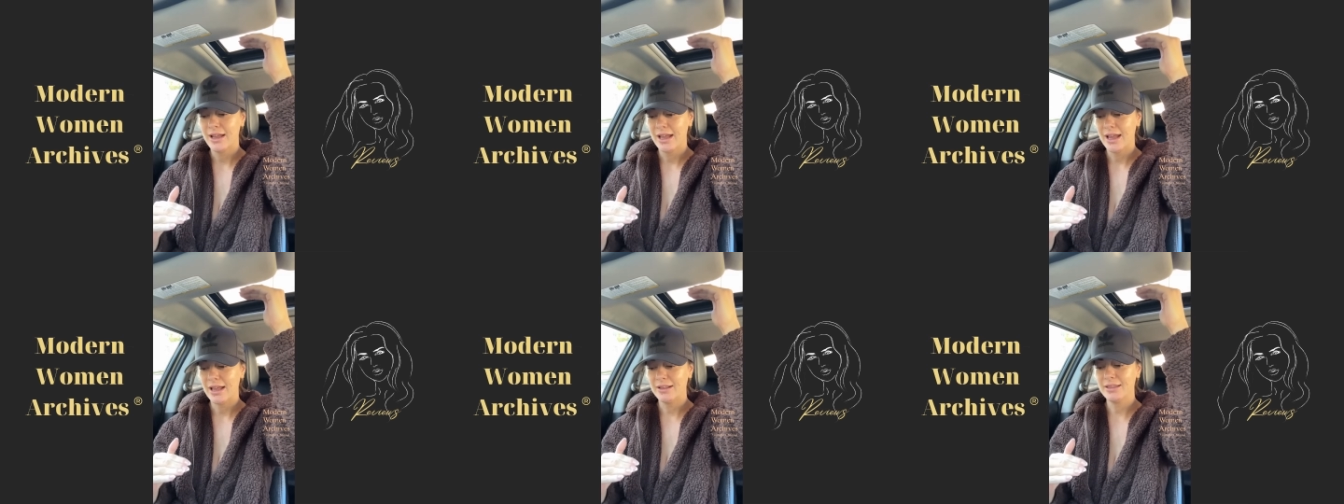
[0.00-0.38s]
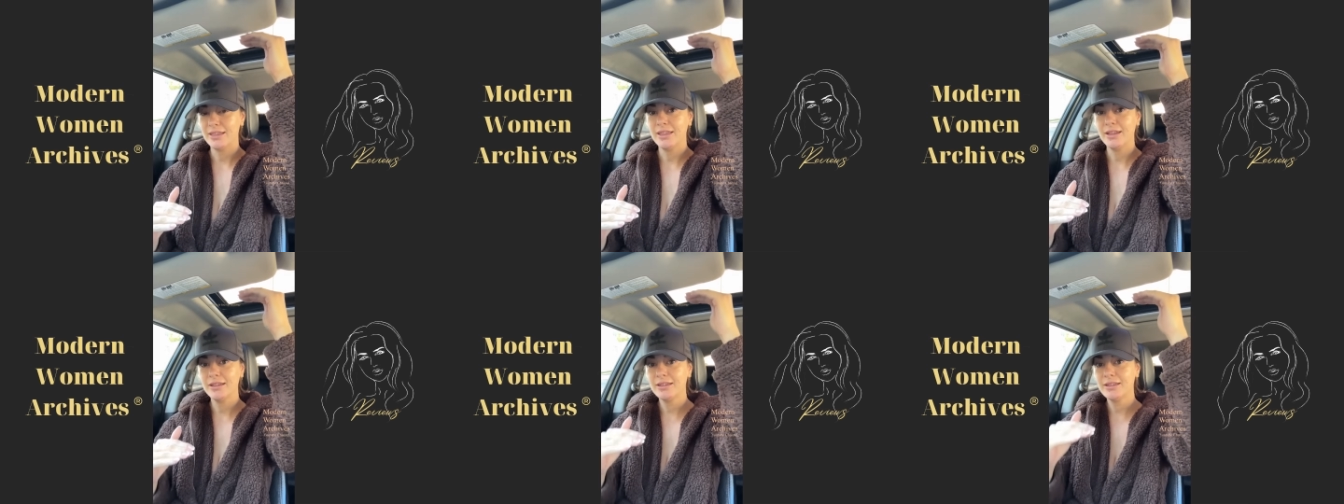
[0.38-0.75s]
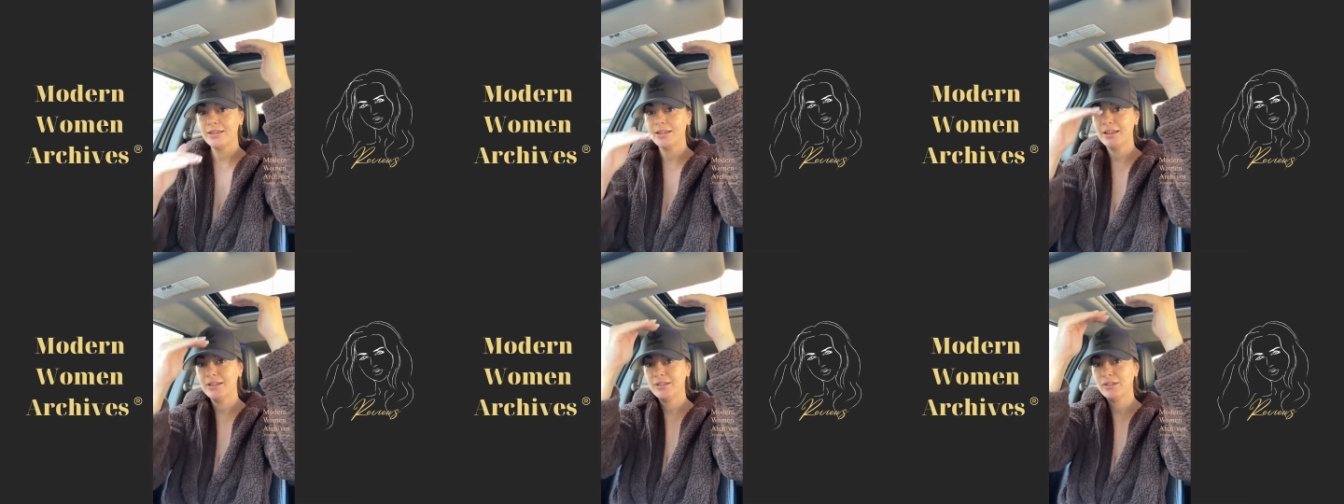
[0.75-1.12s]
And this
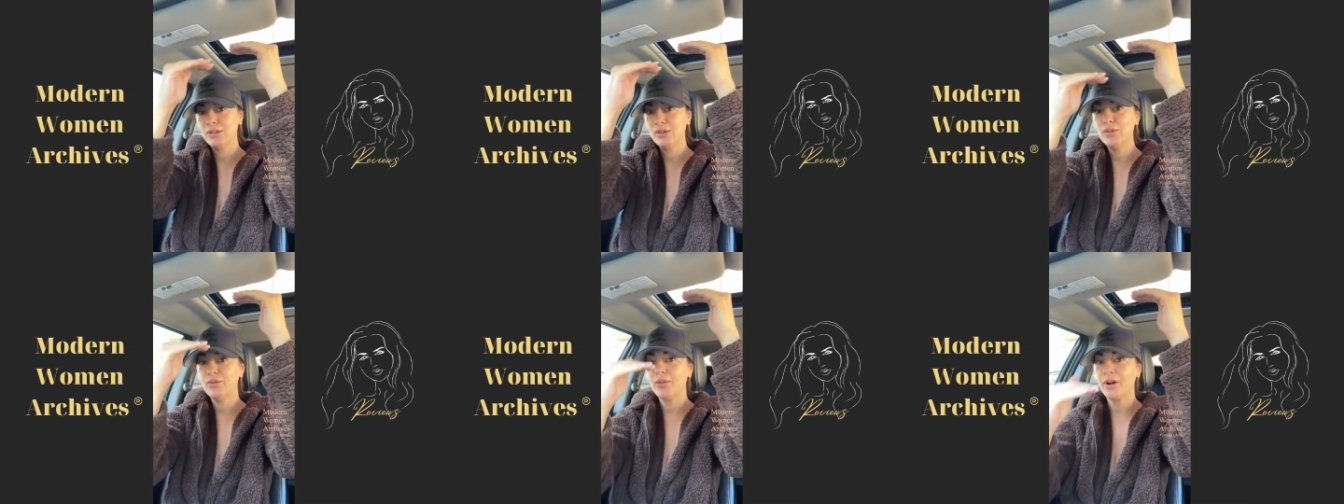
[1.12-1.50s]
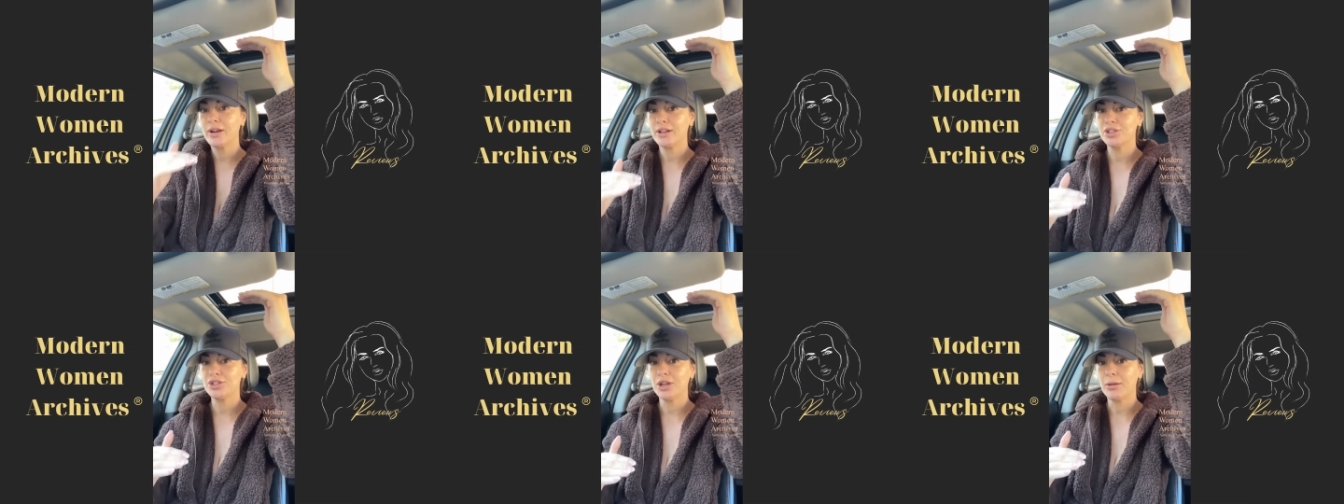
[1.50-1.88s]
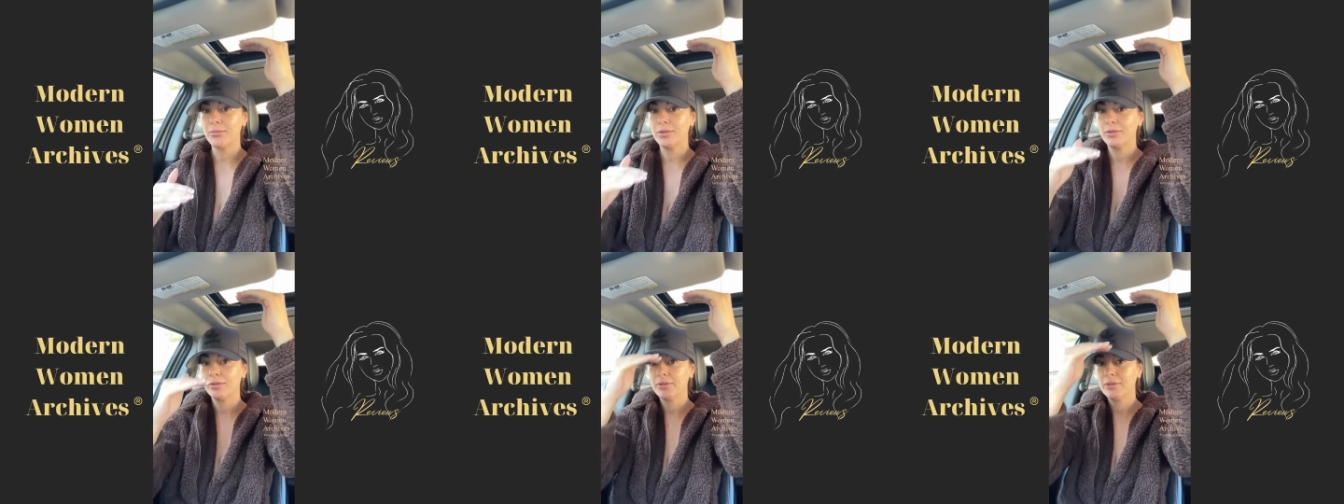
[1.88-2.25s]
is too far to jump.
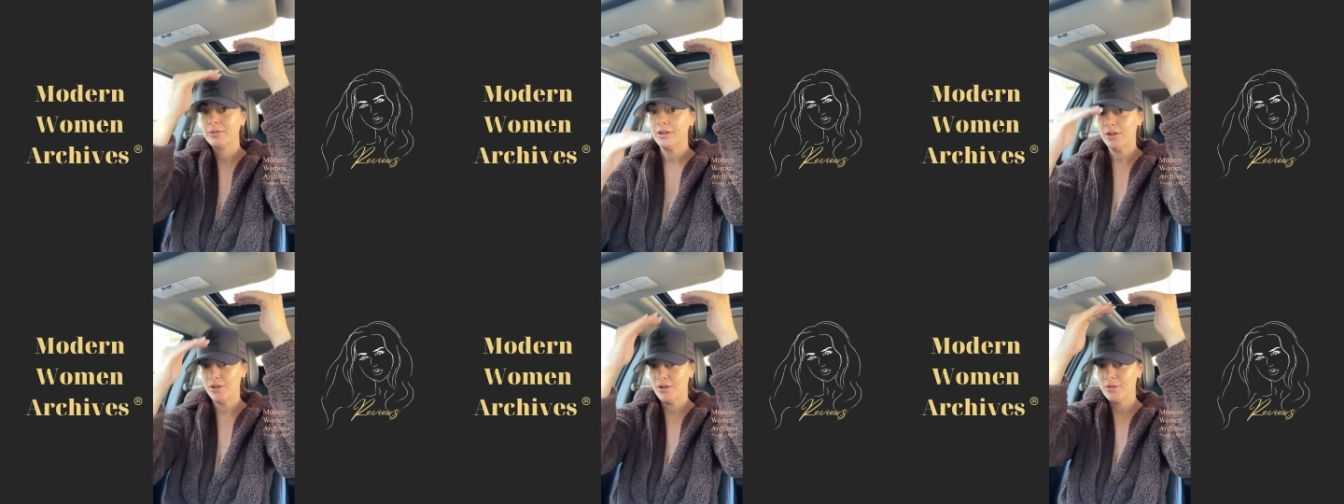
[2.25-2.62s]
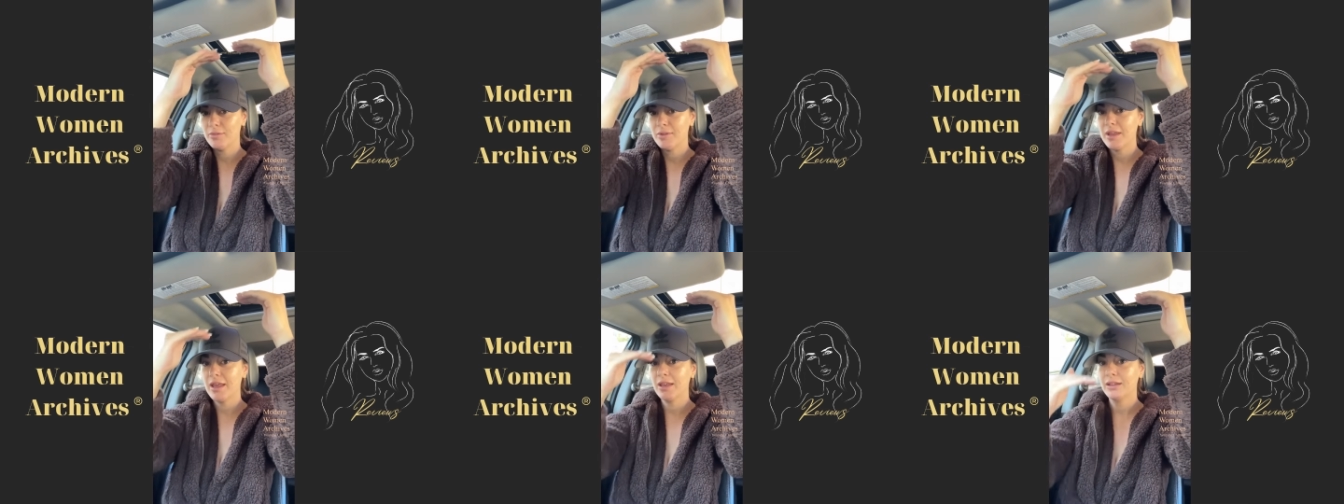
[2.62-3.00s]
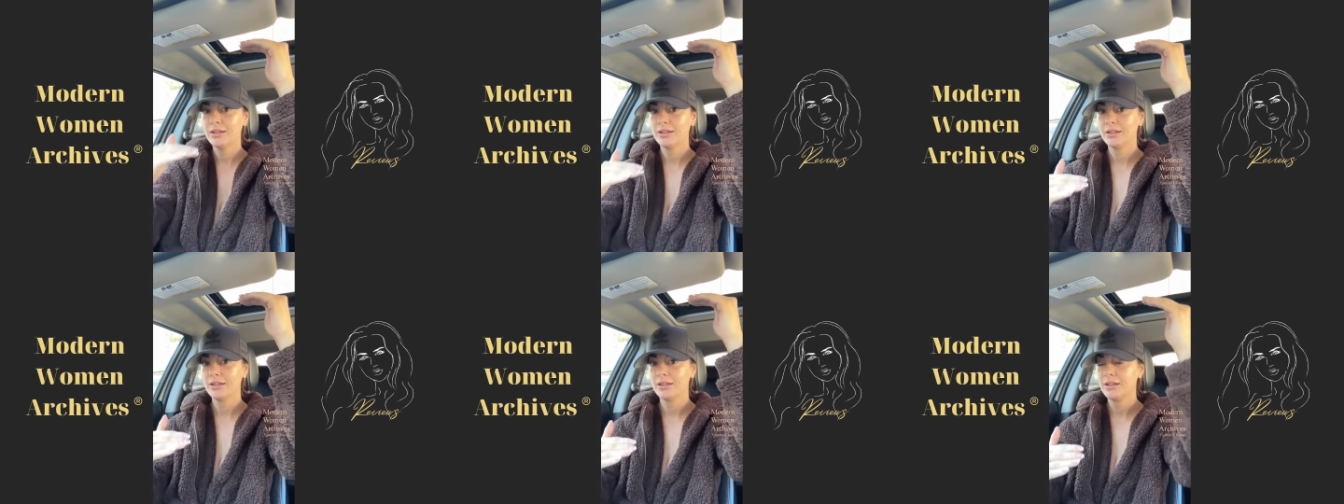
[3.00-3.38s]
You know what I'm saying?
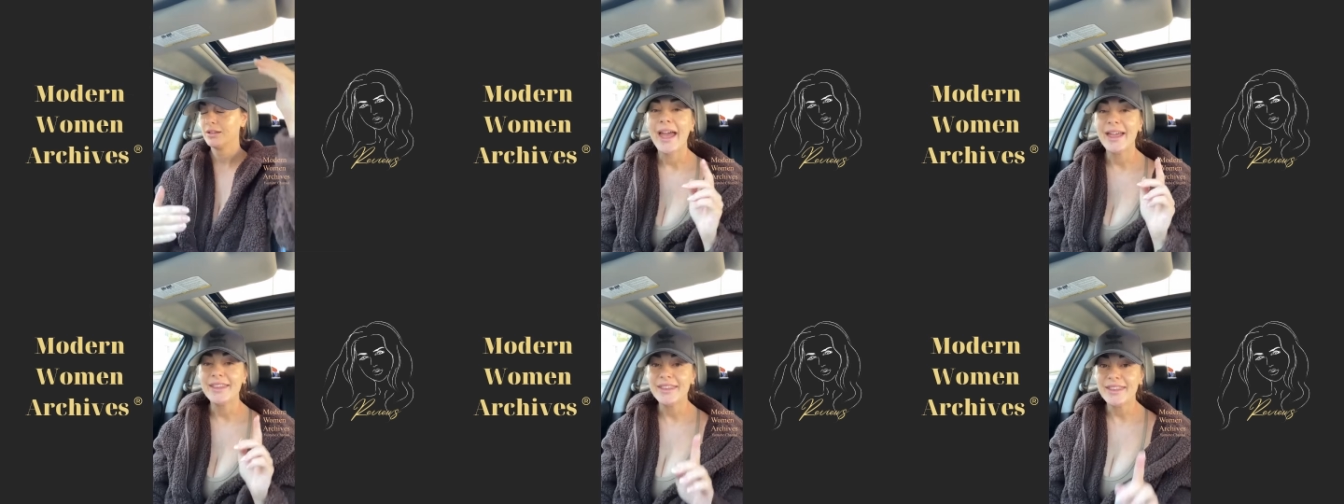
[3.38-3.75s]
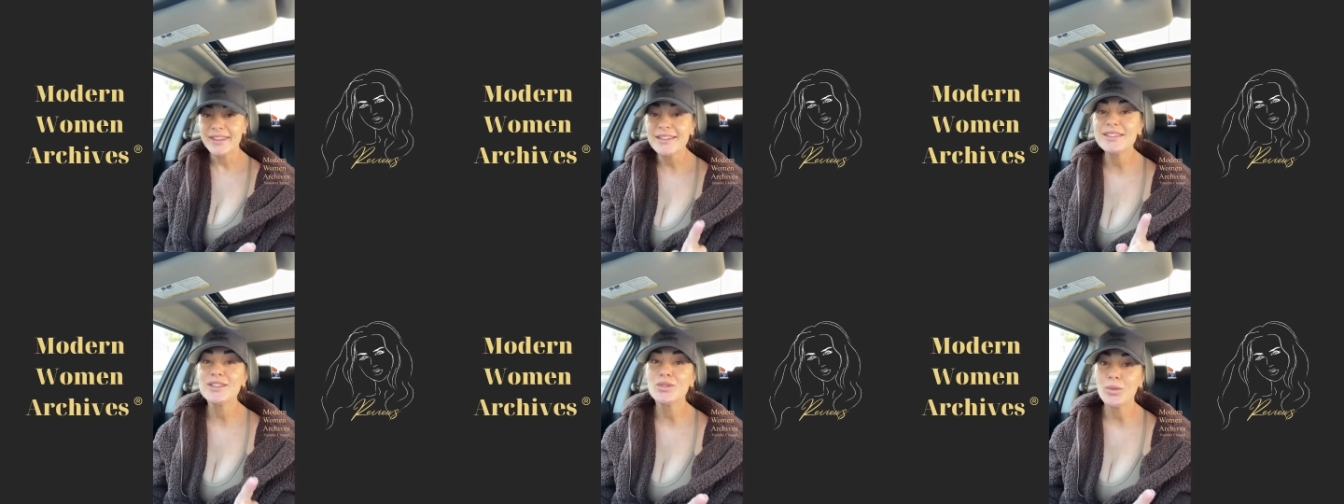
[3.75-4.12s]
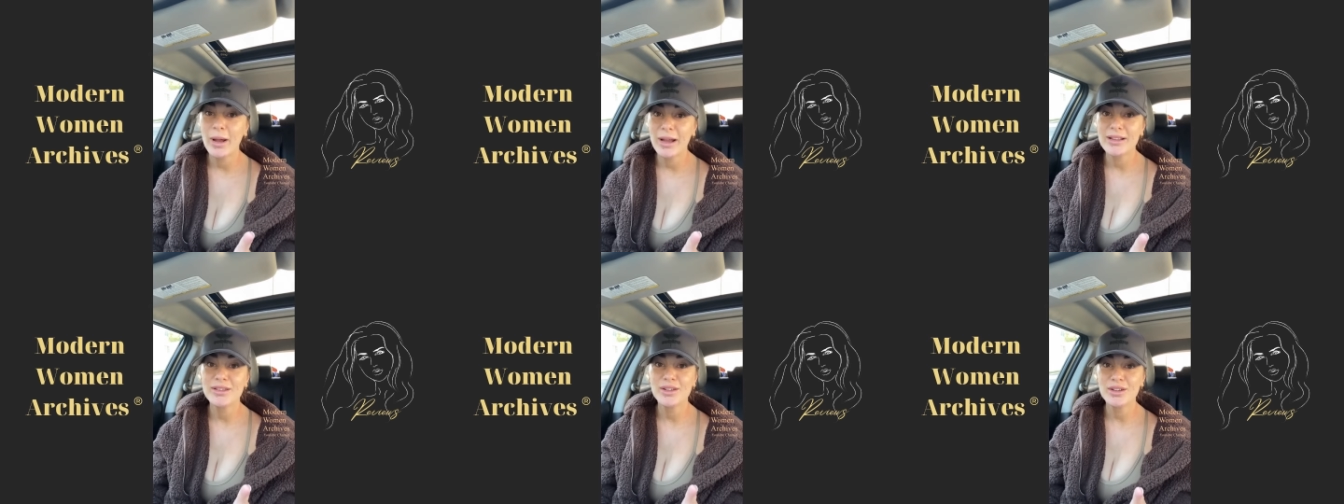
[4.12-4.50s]
And this is why
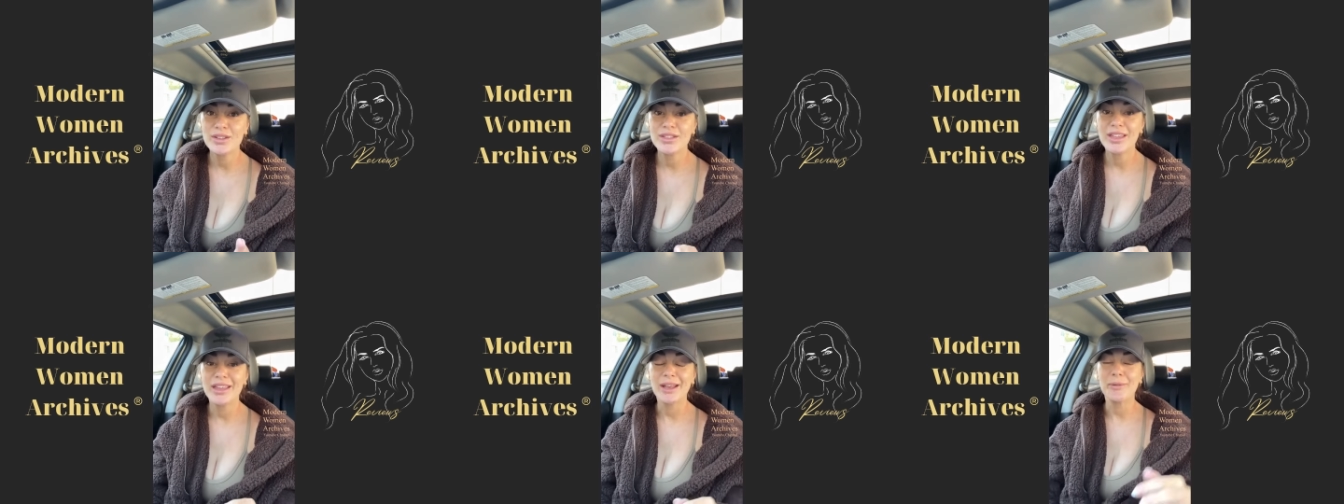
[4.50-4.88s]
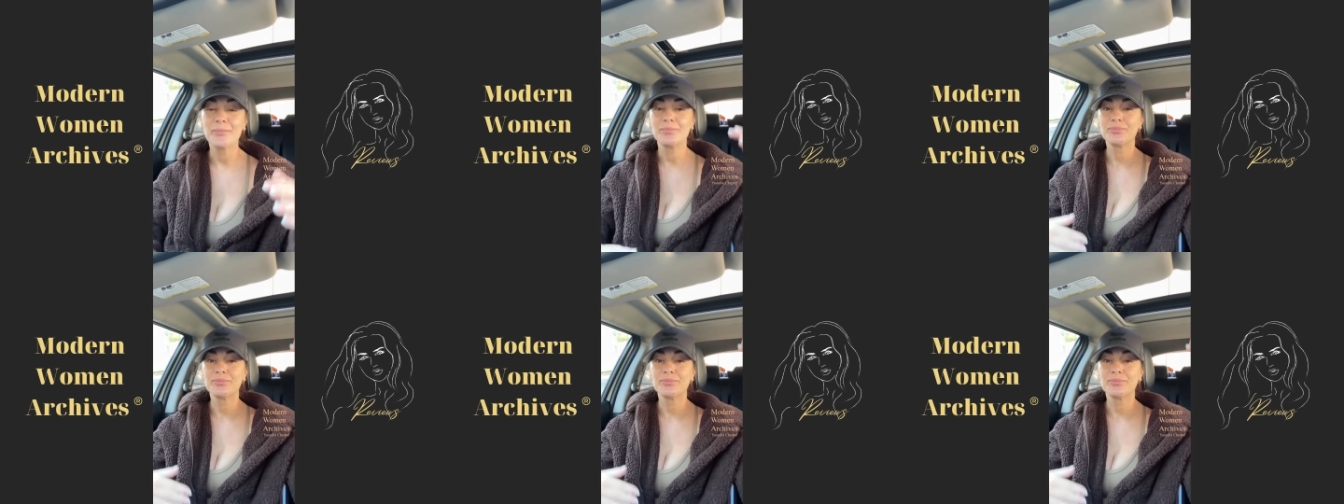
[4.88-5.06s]
it's a good thing.